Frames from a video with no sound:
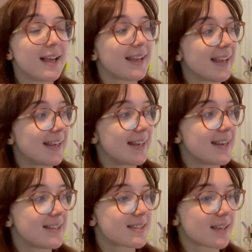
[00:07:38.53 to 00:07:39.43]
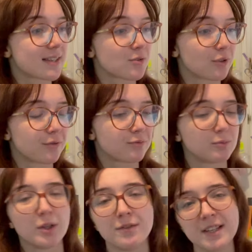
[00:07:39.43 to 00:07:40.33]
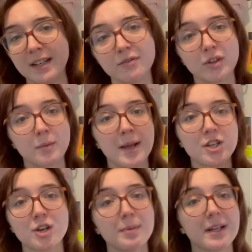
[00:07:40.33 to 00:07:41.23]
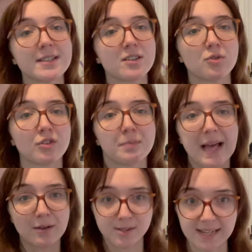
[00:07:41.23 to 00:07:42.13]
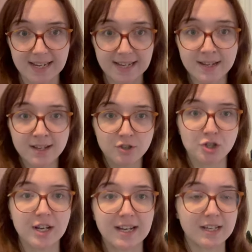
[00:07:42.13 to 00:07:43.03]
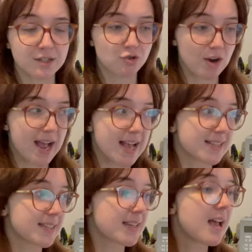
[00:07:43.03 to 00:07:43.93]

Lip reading: is a sort of, well, you've seen it from the picture, but it's a sort of blousy, sheared dress.